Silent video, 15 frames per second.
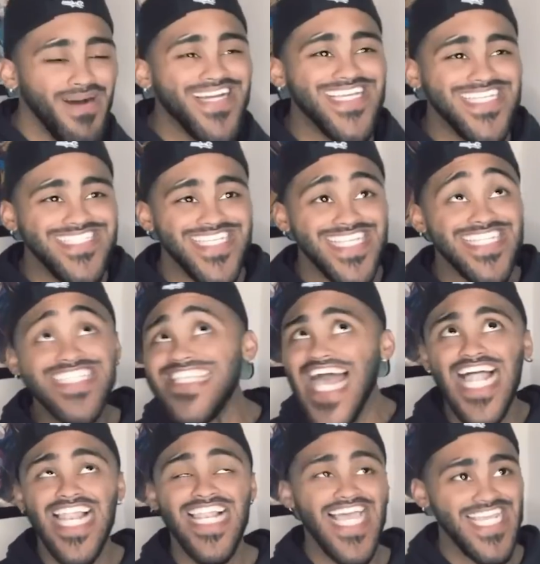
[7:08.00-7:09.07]
bucket seats,
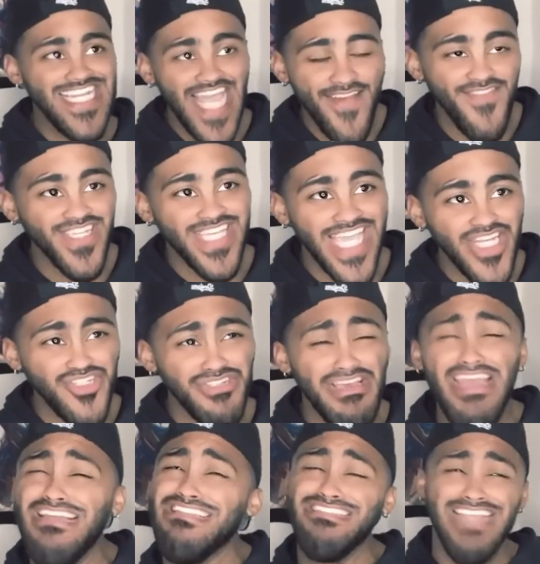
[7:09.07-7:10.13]
satellite navigation,
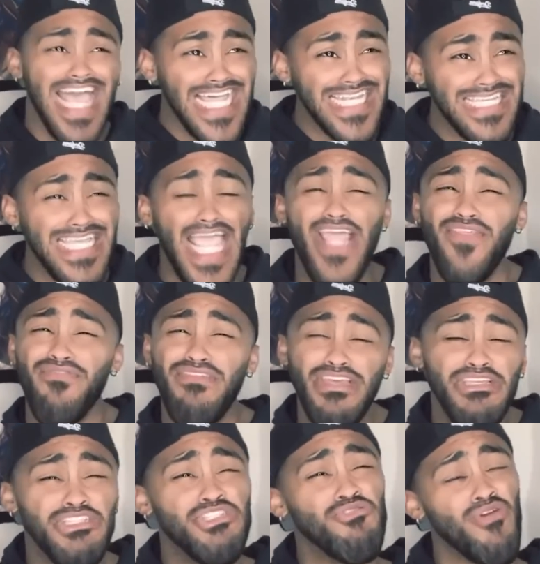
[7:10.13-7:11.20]
and sadly, a
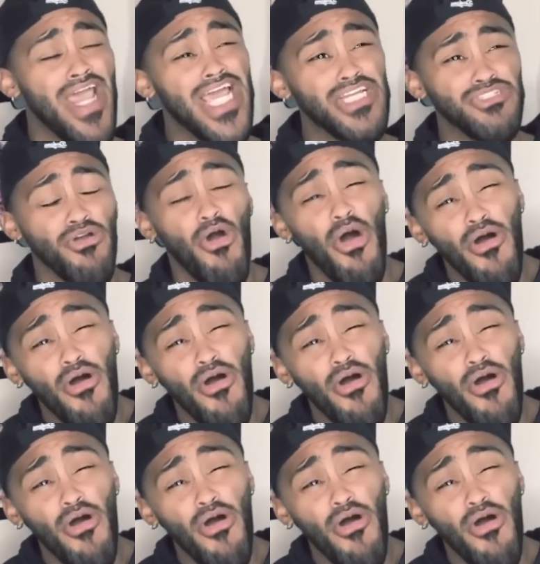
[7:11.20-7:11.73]
thin scratch